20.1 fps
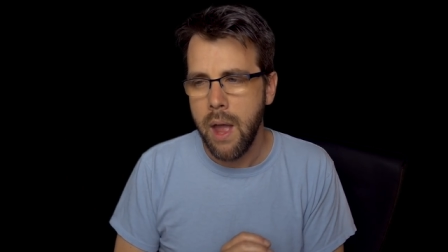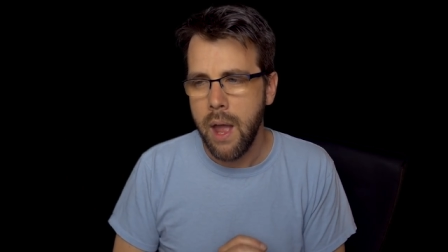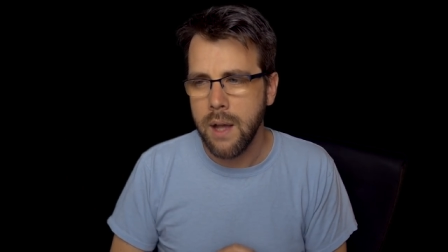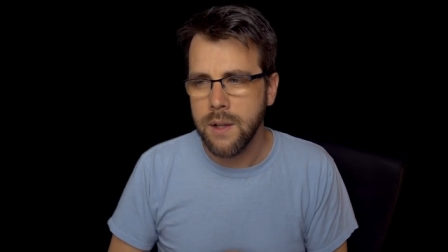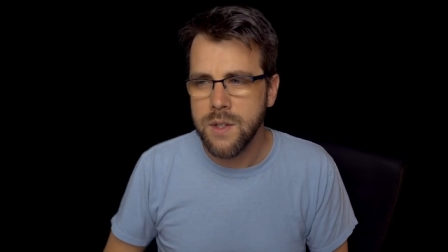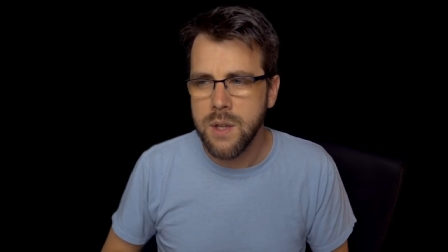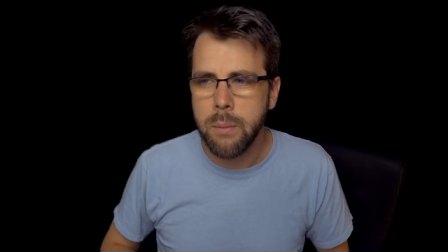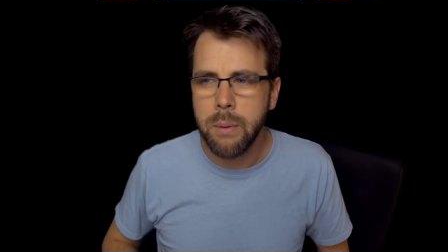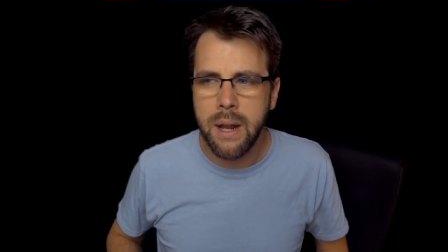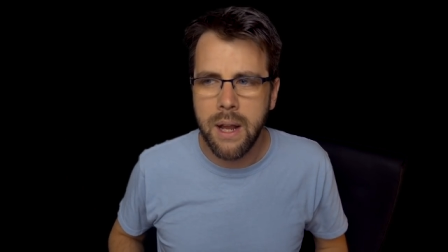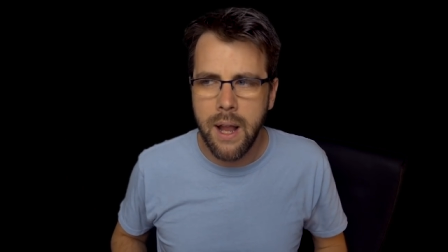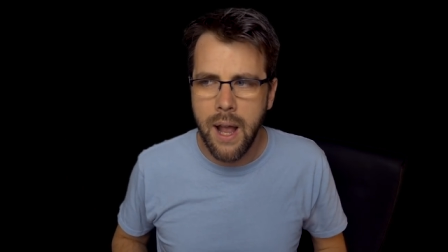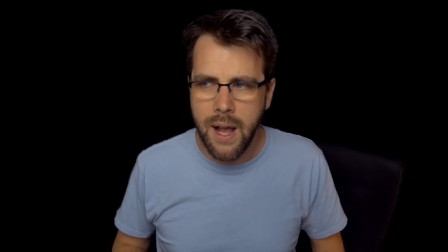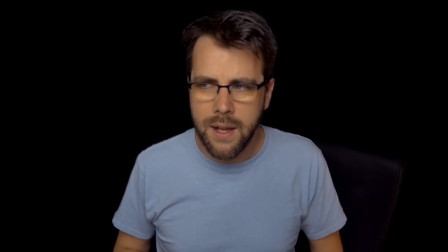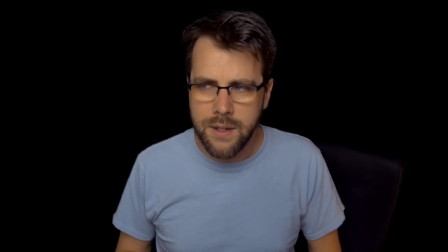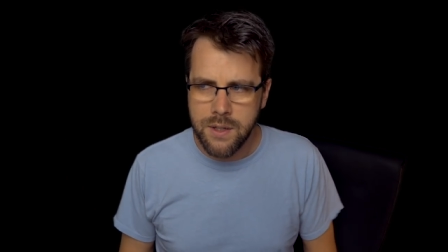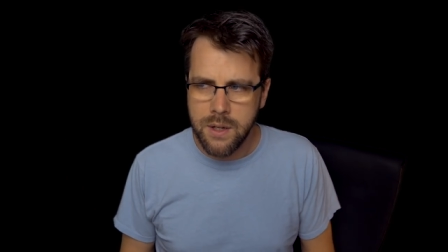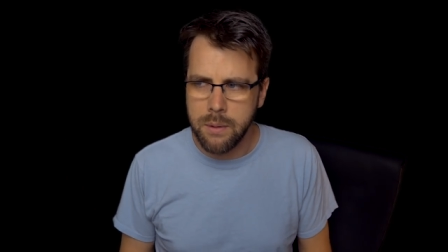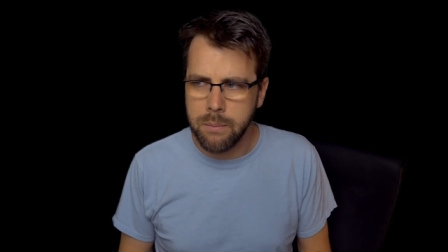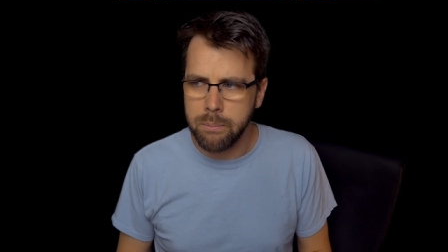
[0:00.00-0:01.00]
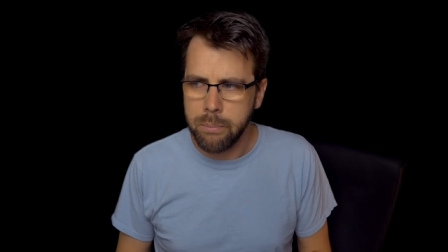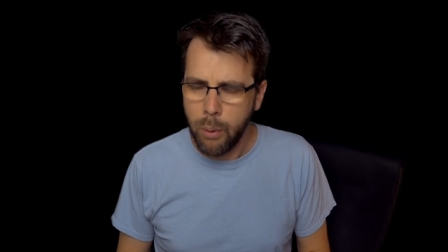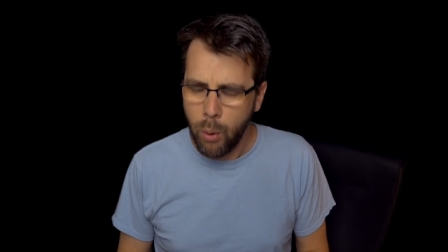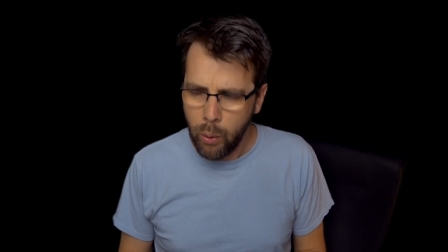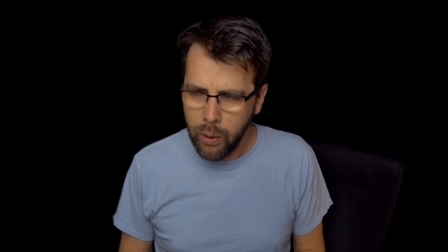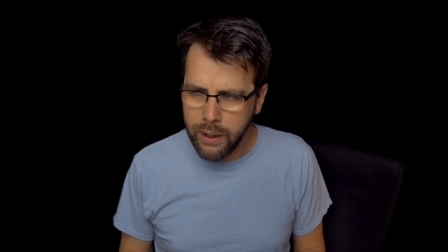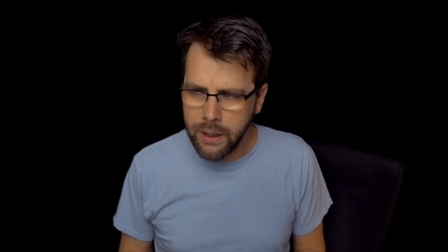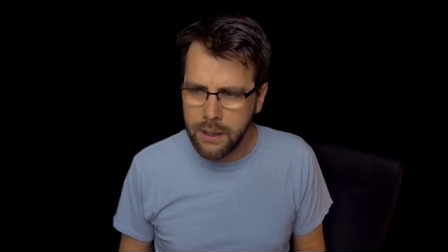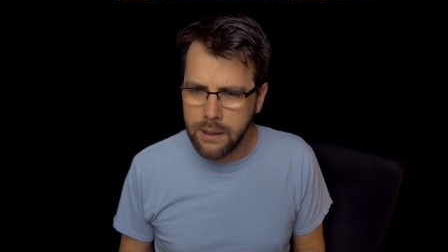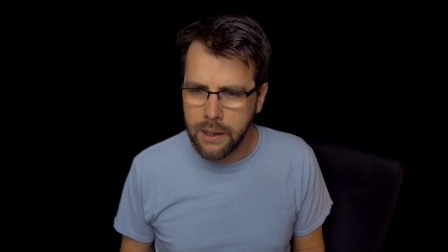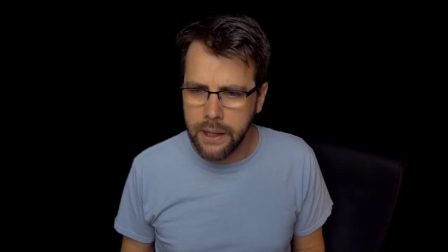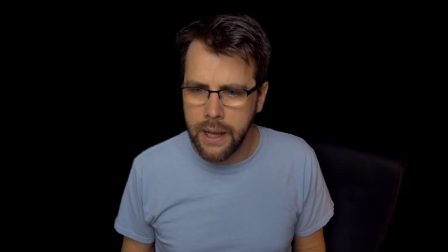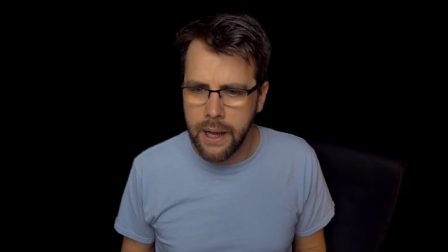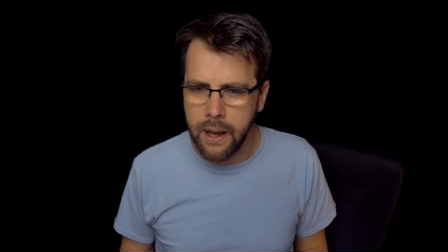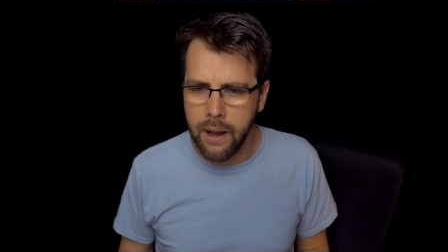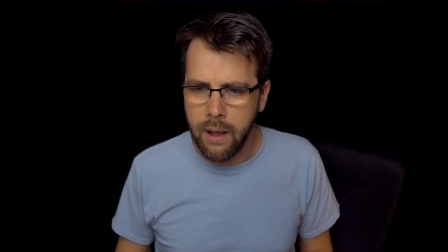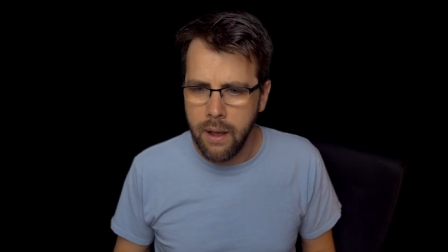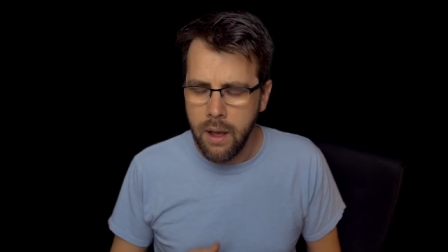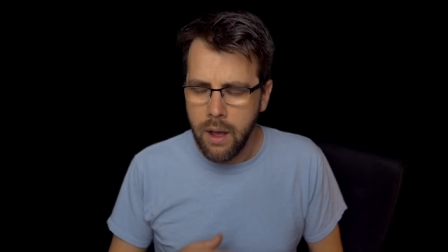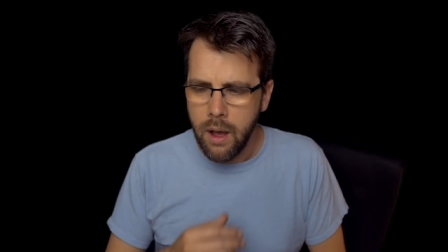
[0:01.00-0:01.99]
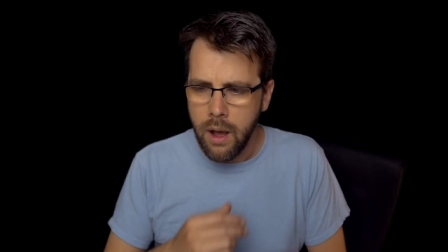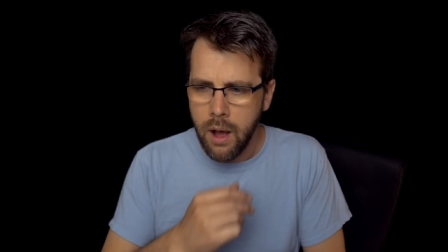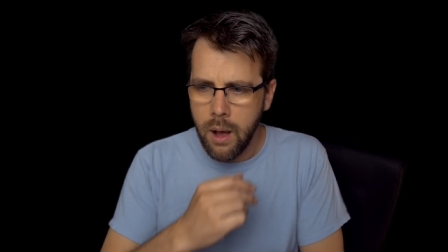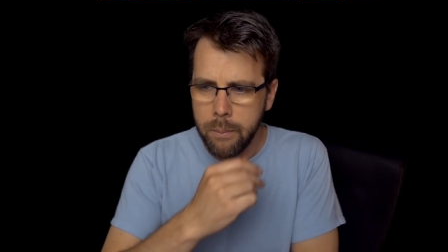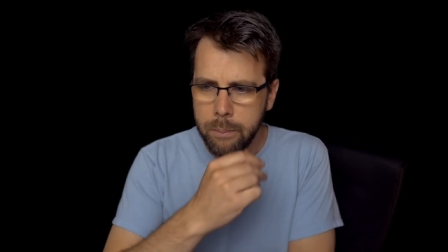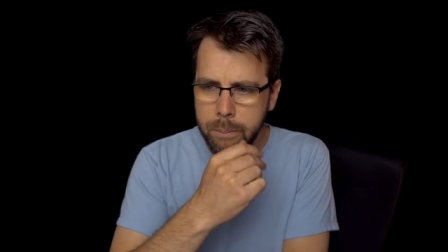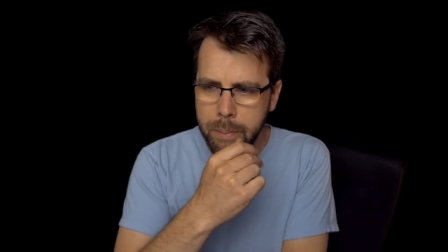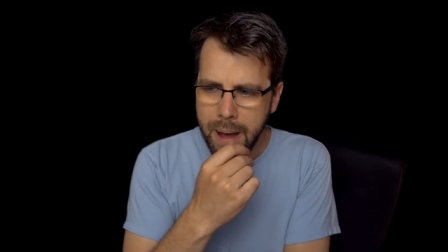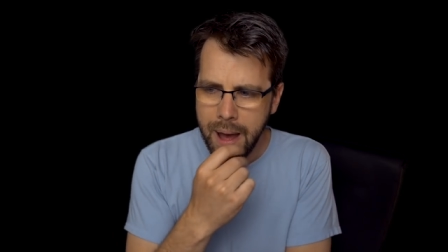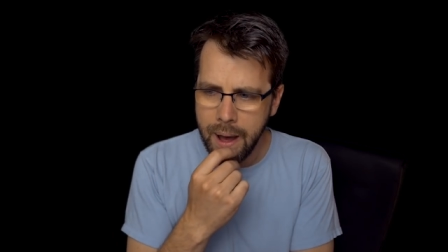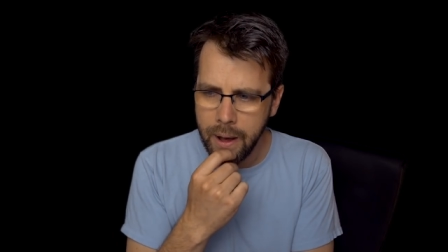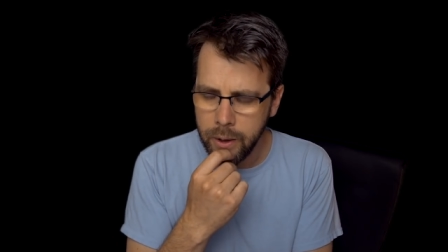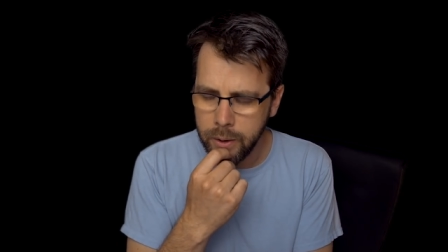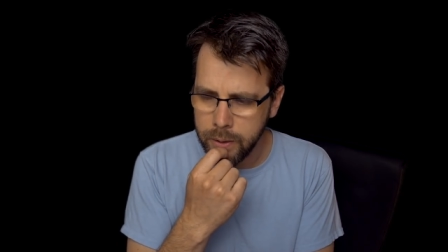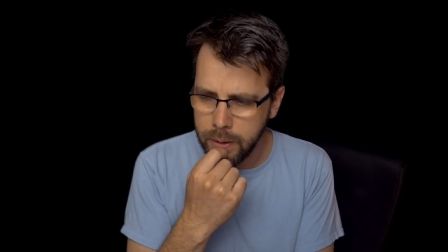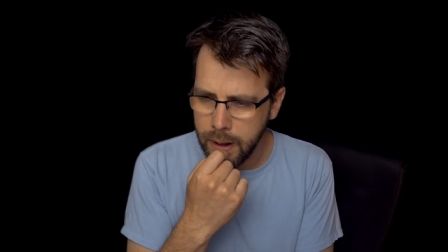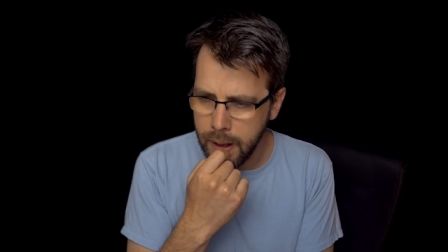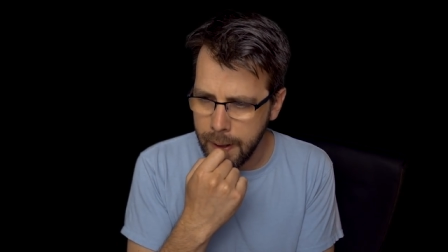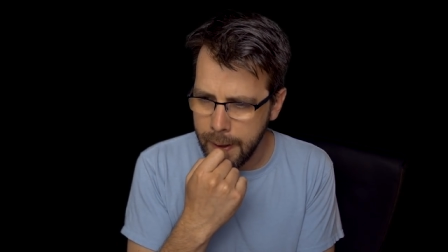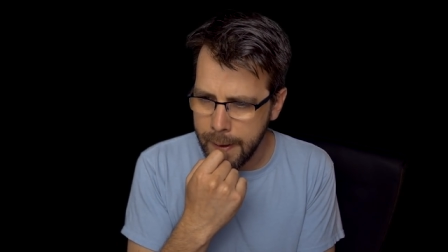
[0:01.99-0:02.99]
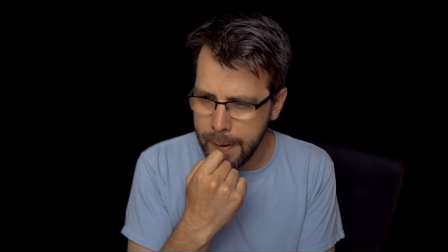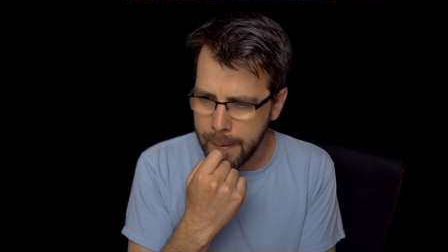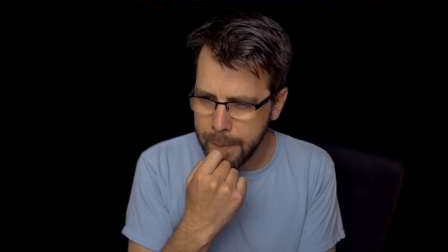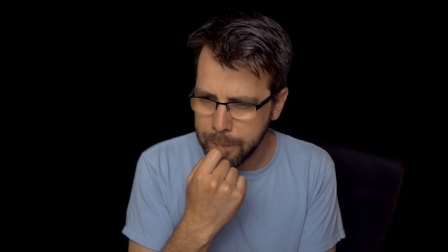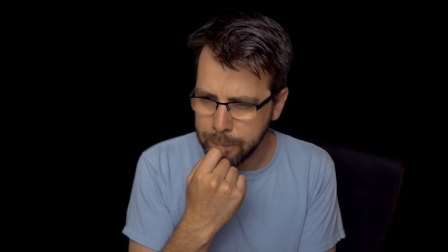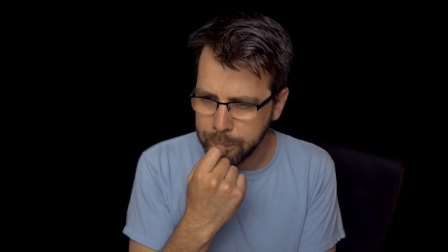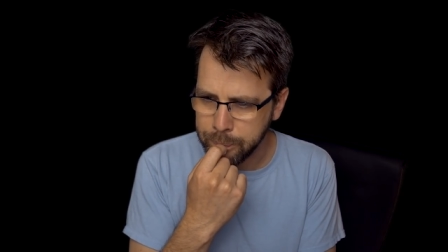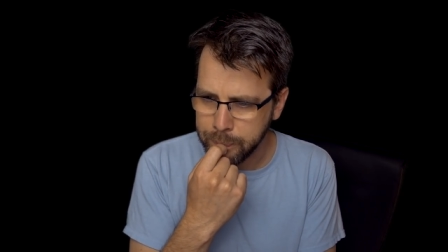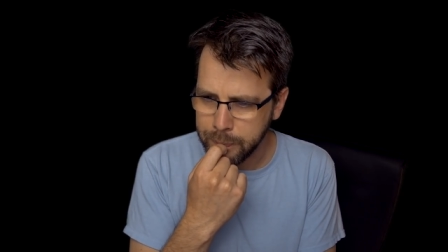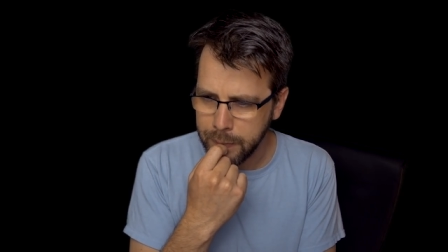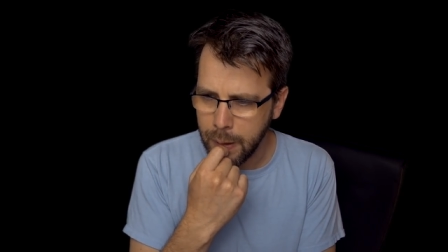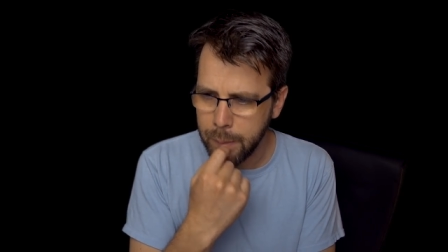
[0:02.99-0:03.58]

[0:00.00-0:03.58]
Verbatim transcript: And somebody asked him pointedly about, um,